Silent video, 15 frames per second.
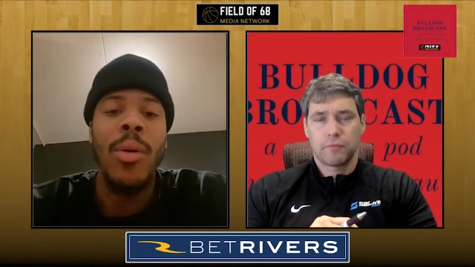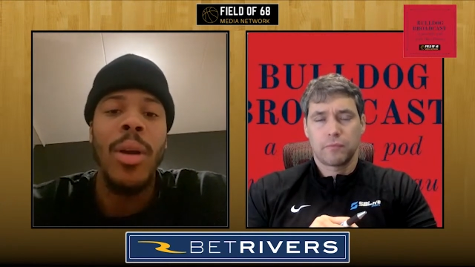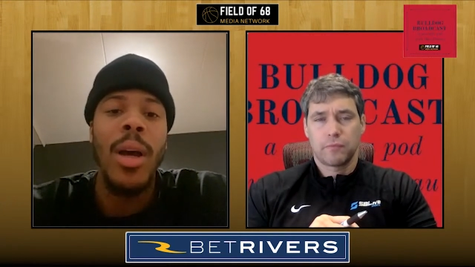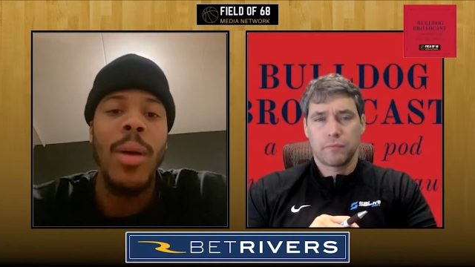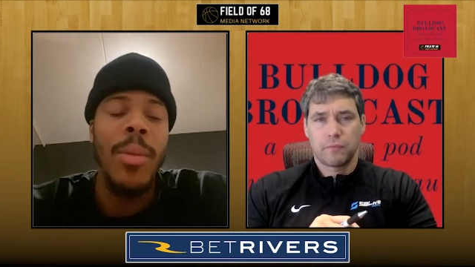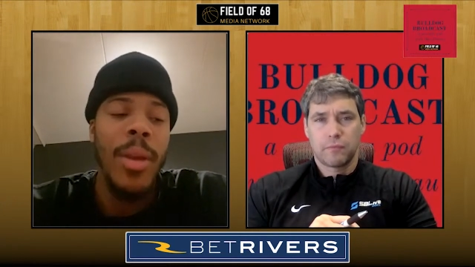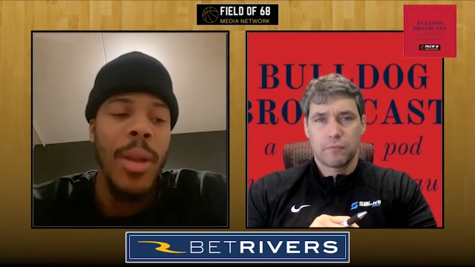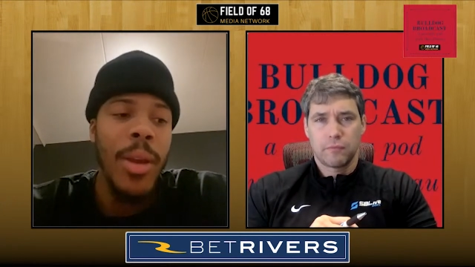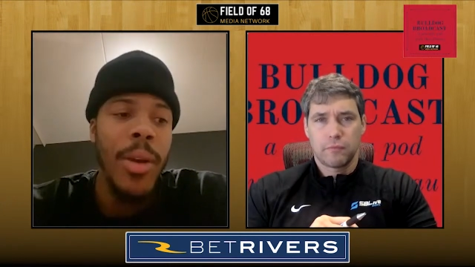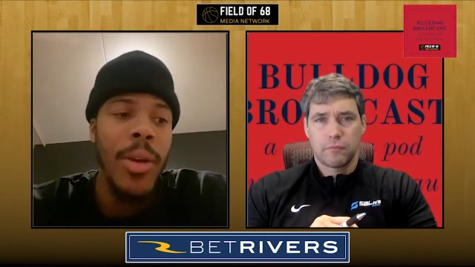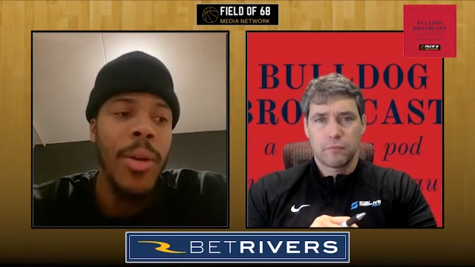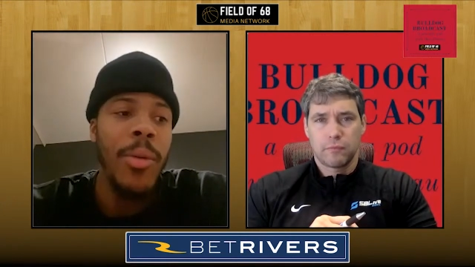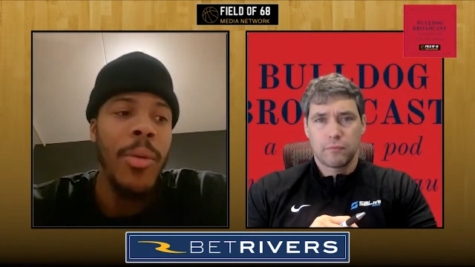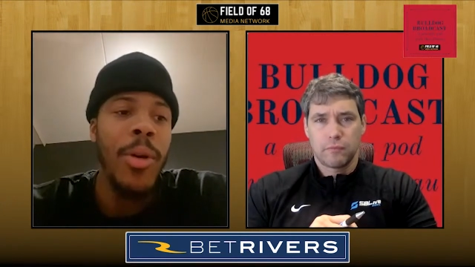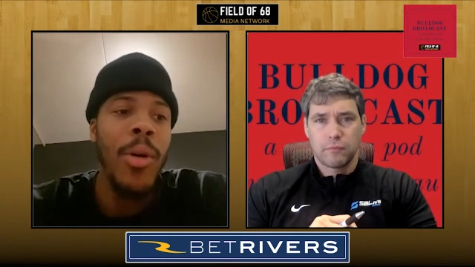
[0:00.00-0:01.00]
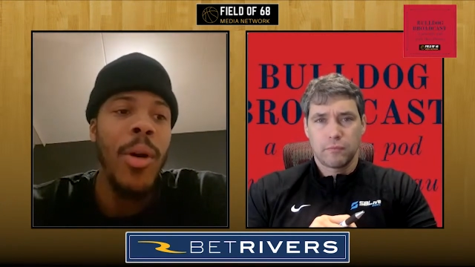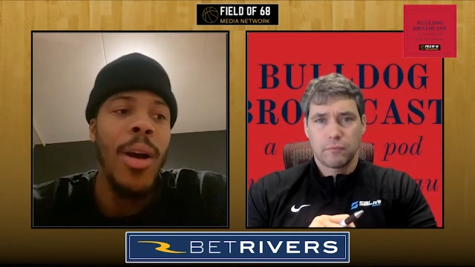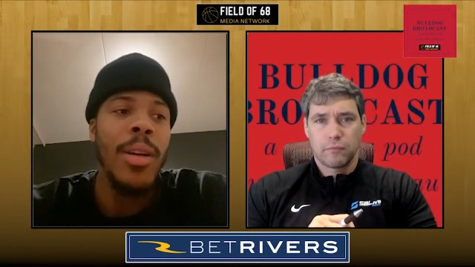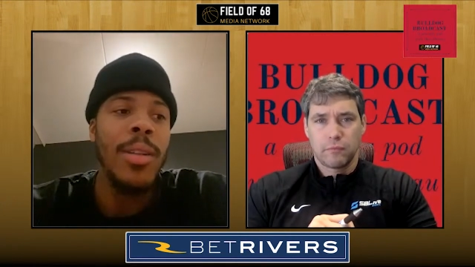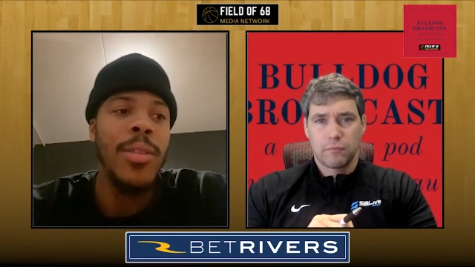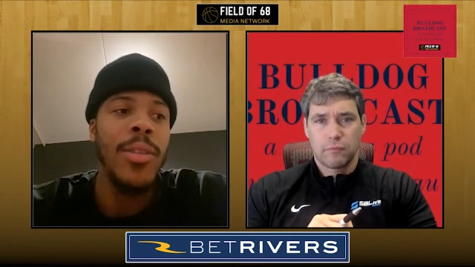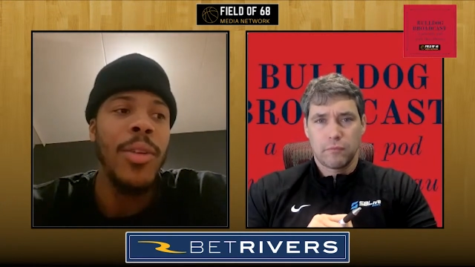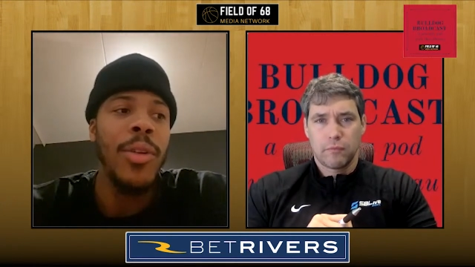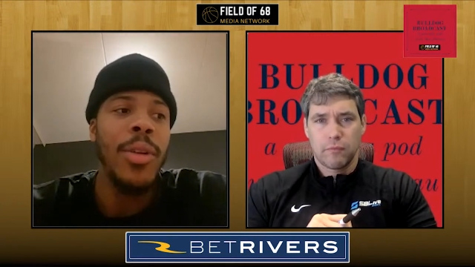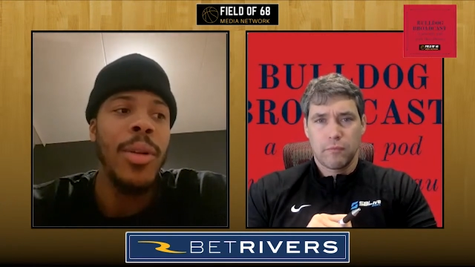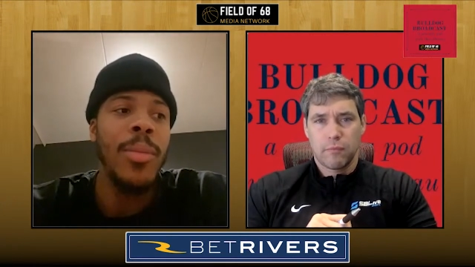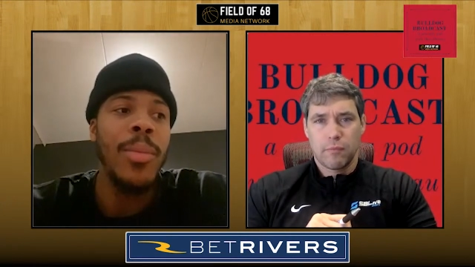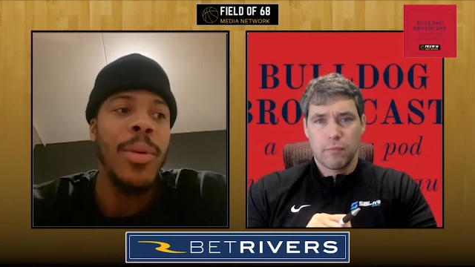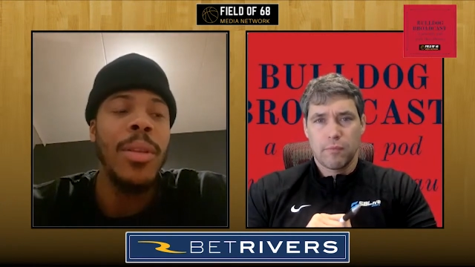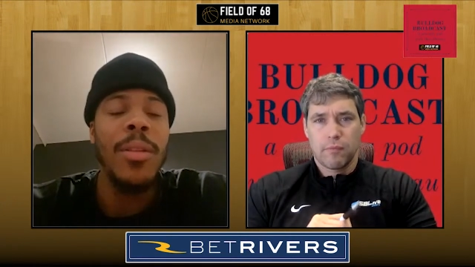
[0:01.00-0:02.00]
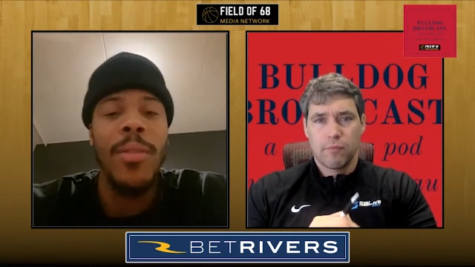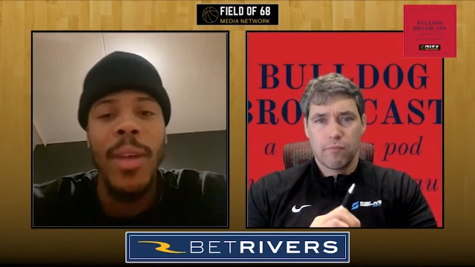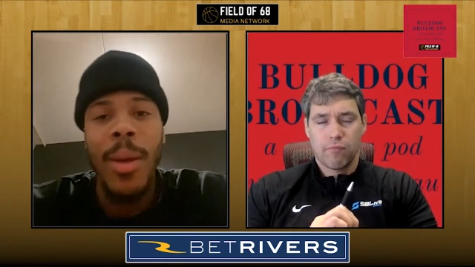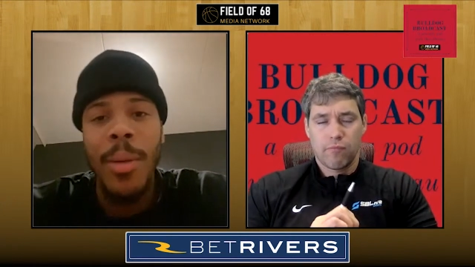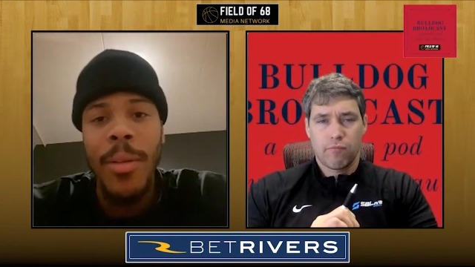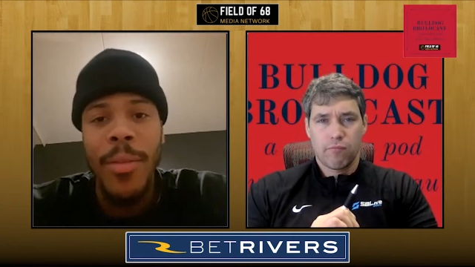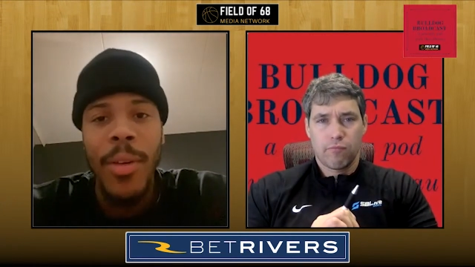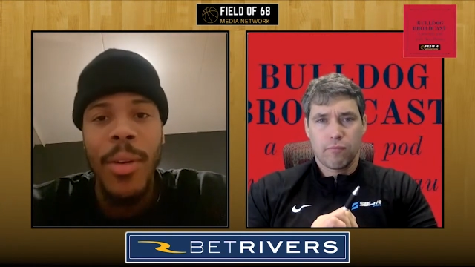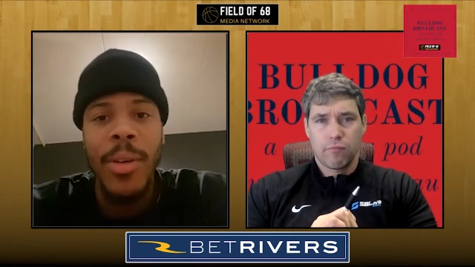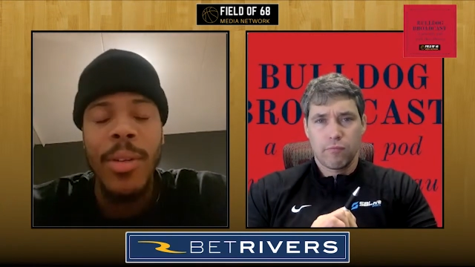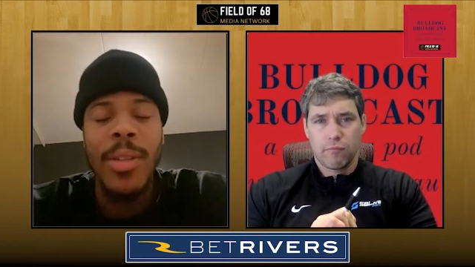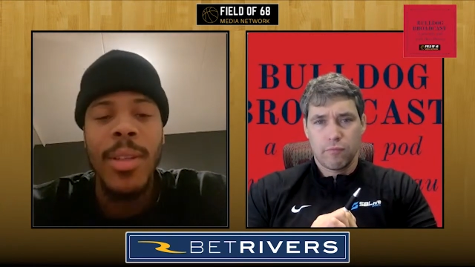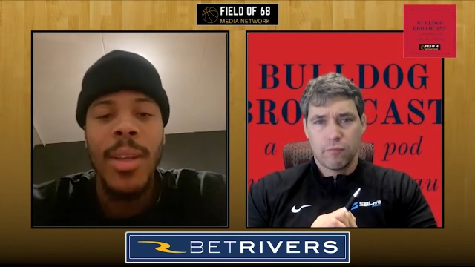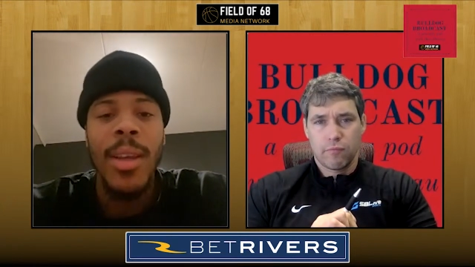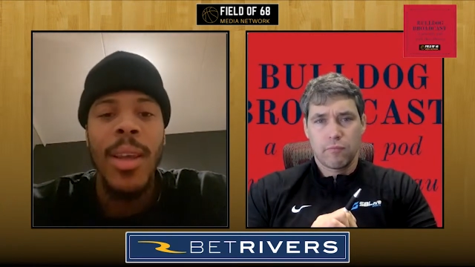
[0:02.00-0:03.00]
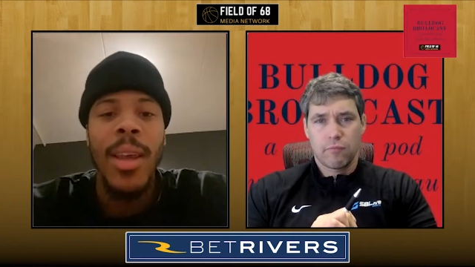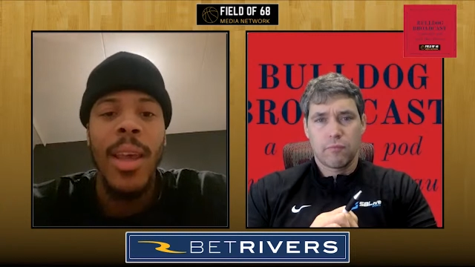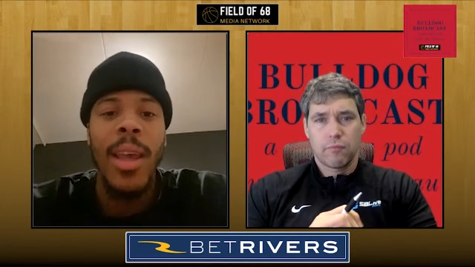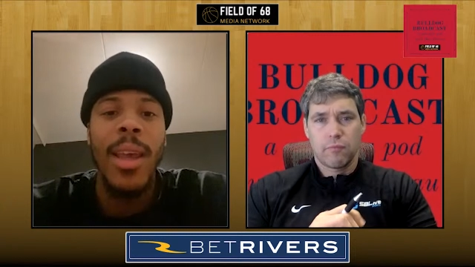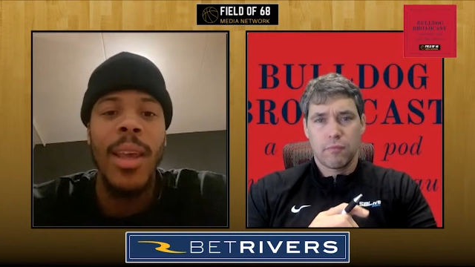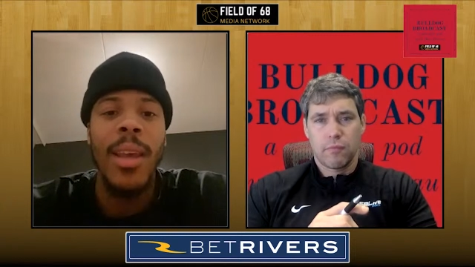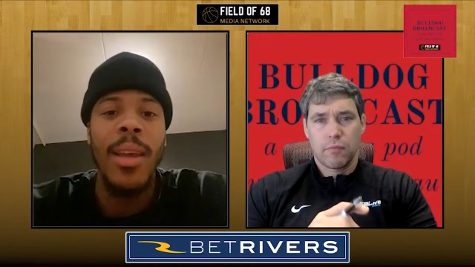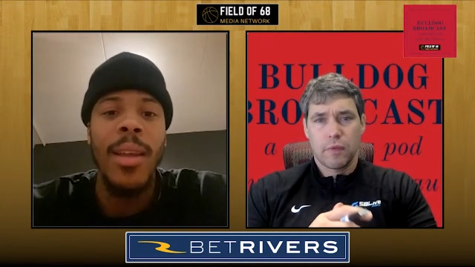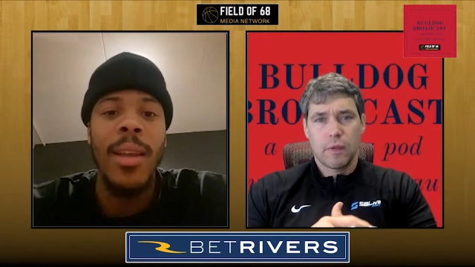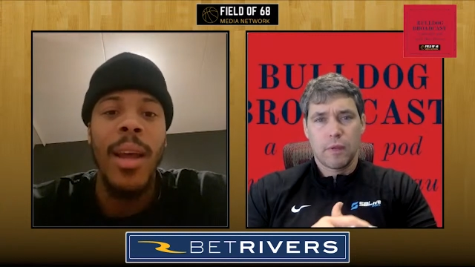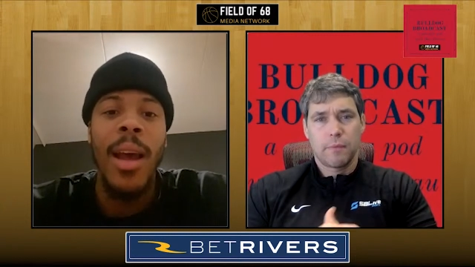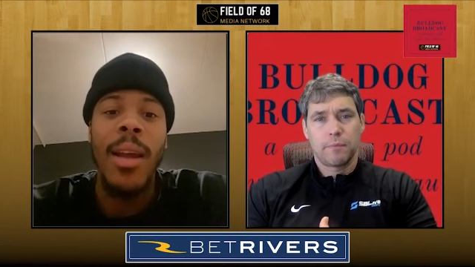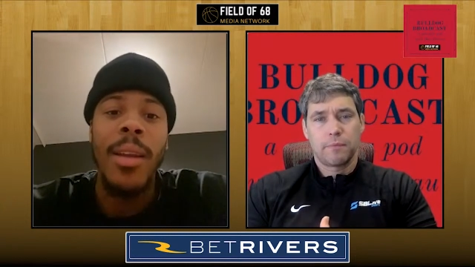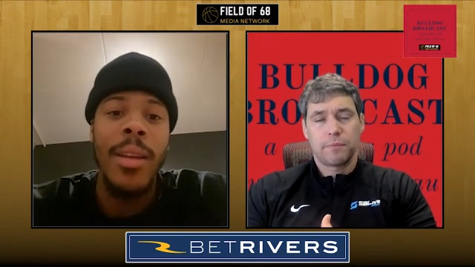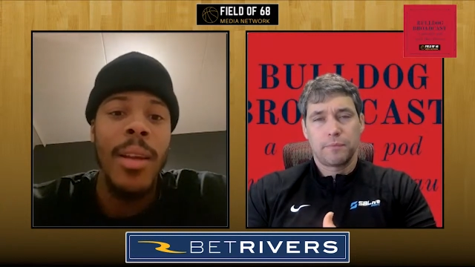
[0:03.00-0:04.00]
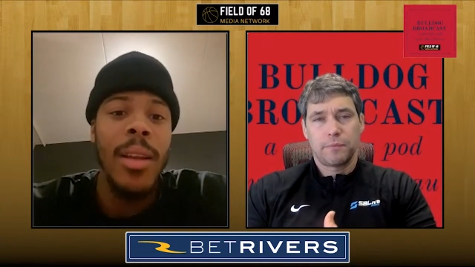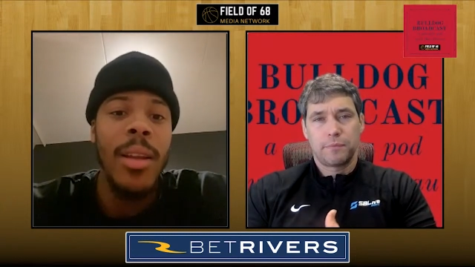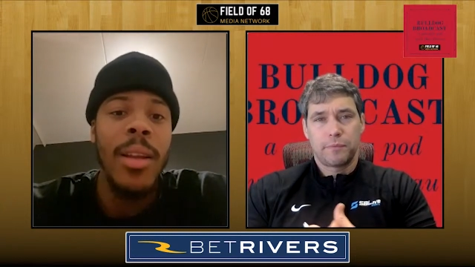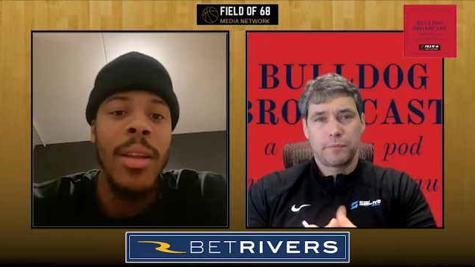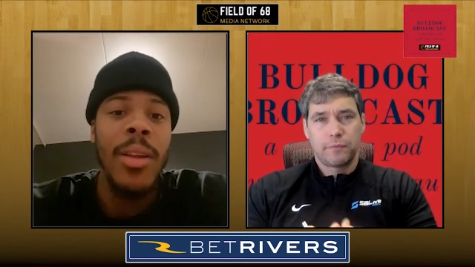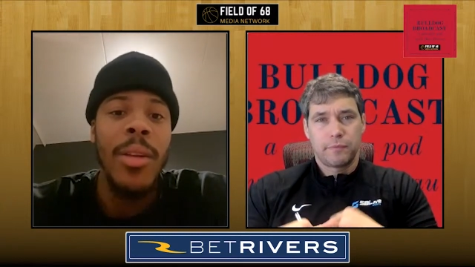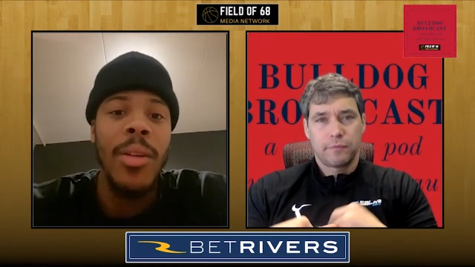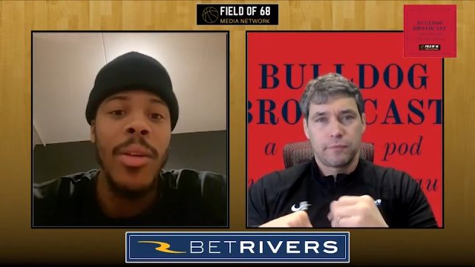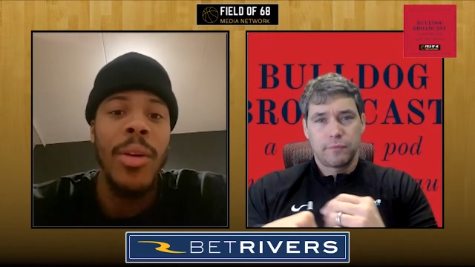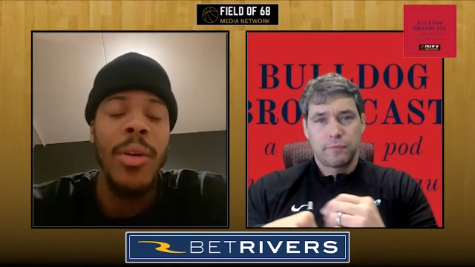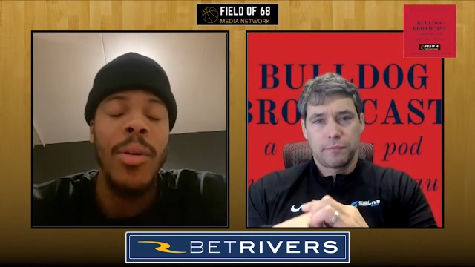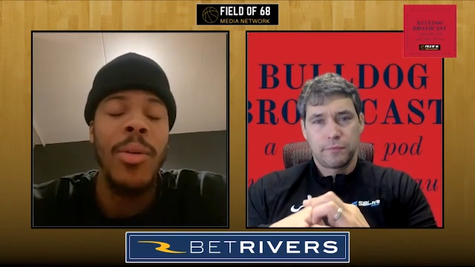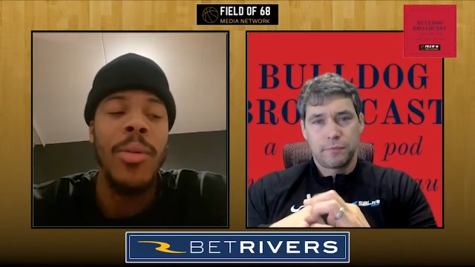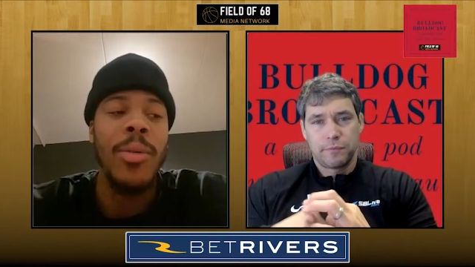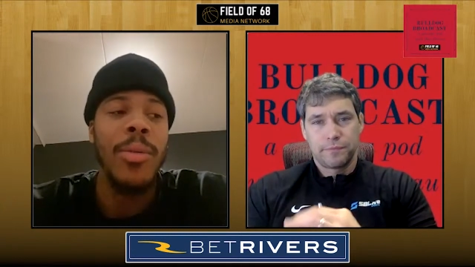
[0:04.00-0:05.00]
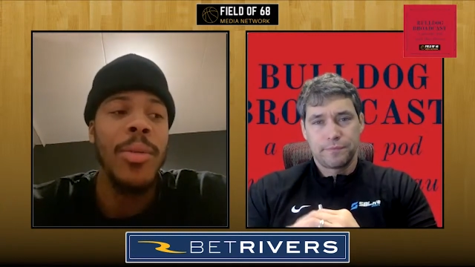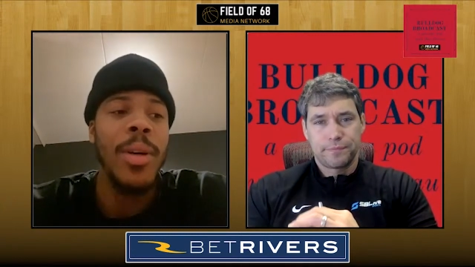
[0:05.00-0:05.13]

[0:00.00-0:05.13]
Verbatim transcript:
Speaker 1: coming here requires you to put the family first and ideally, you know,